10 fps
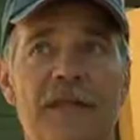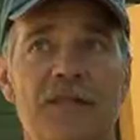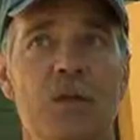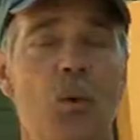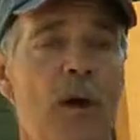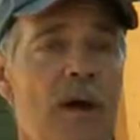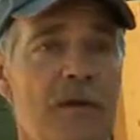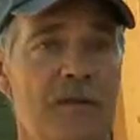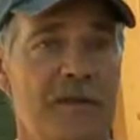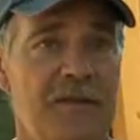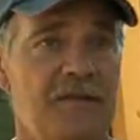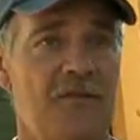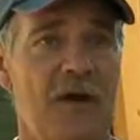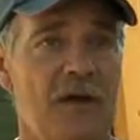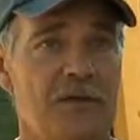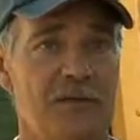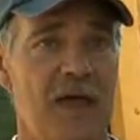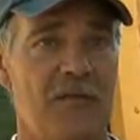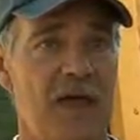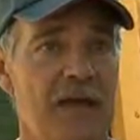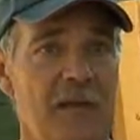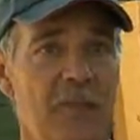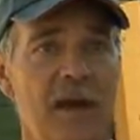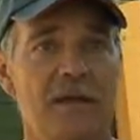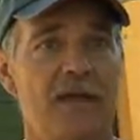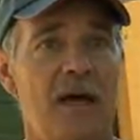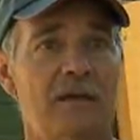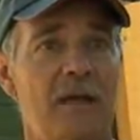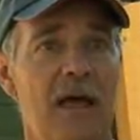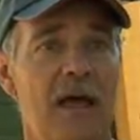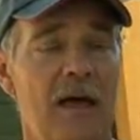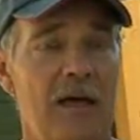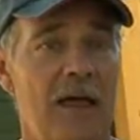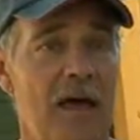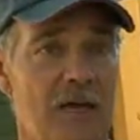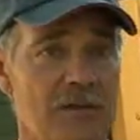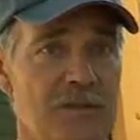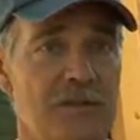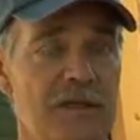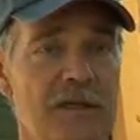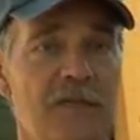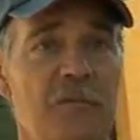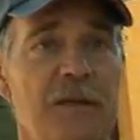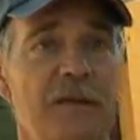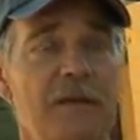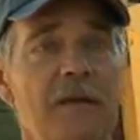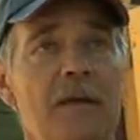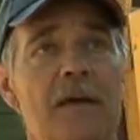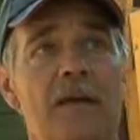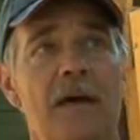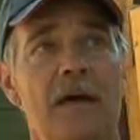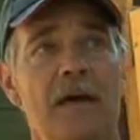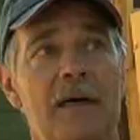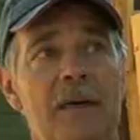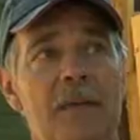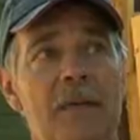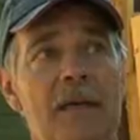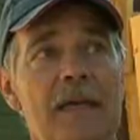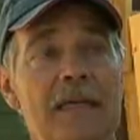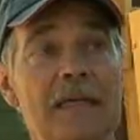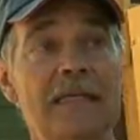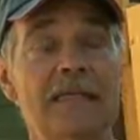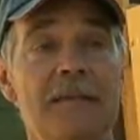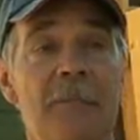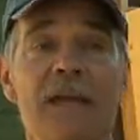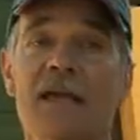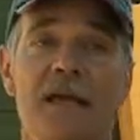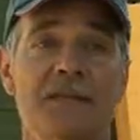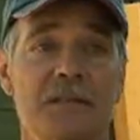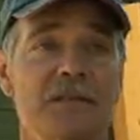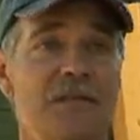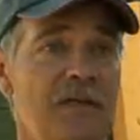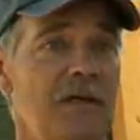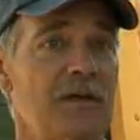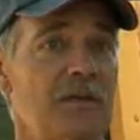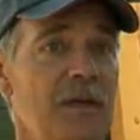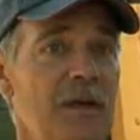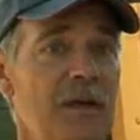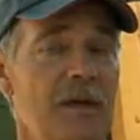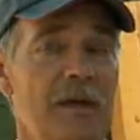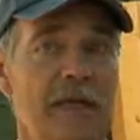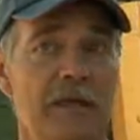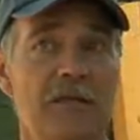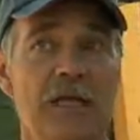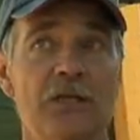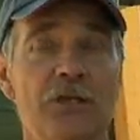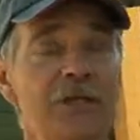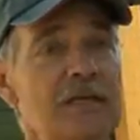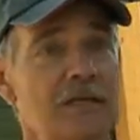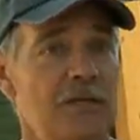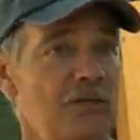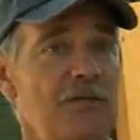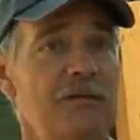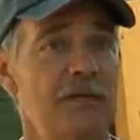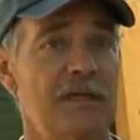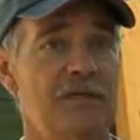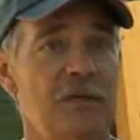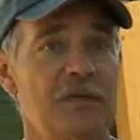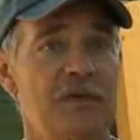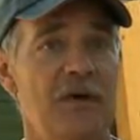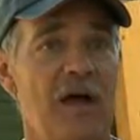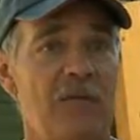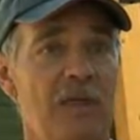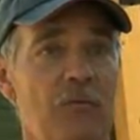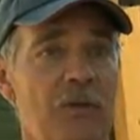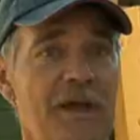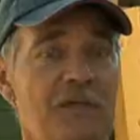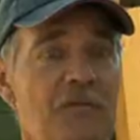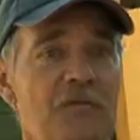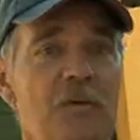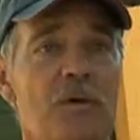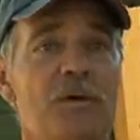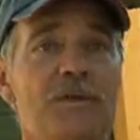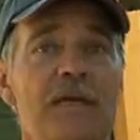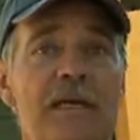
isn't aware that these fires have had impact on houses that have been, in many cases, in good condition in terms of how they relate to their forest,